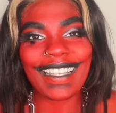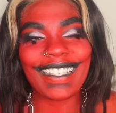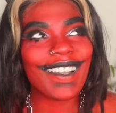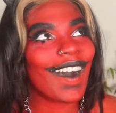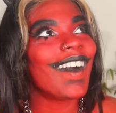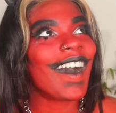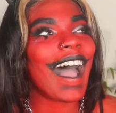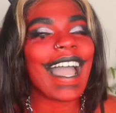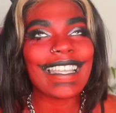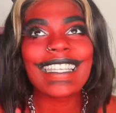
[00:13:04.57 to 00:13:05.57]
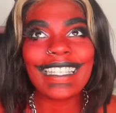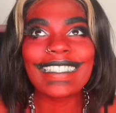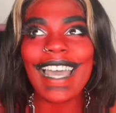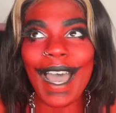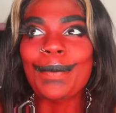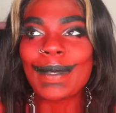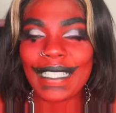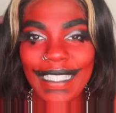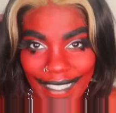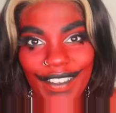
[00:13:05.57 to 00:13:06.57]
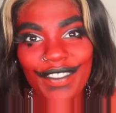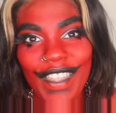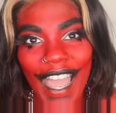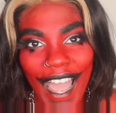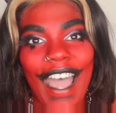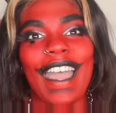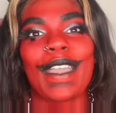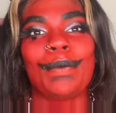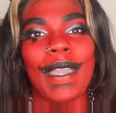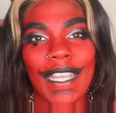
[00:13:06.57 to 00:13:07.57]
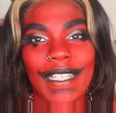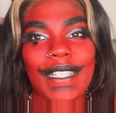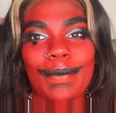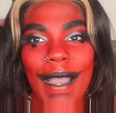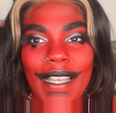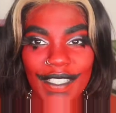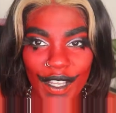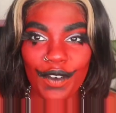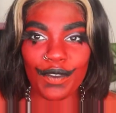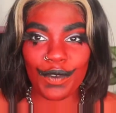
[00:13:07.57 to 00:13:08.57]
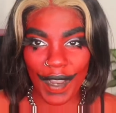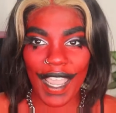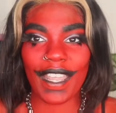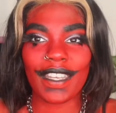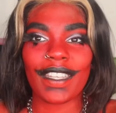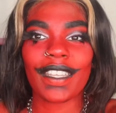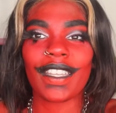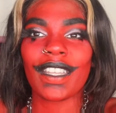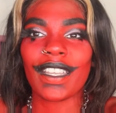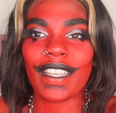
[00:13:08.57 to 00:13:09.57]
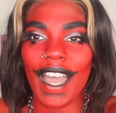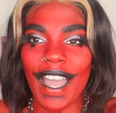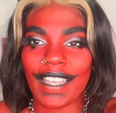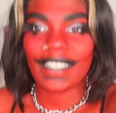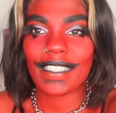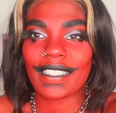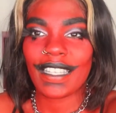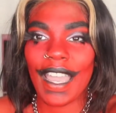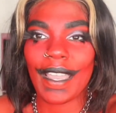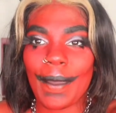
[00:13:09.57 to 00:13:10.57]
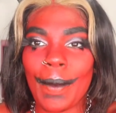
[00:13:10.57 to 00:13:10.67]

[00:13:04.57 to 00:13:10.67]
y'all, I cannot believe that I painted myself red. Guys, like,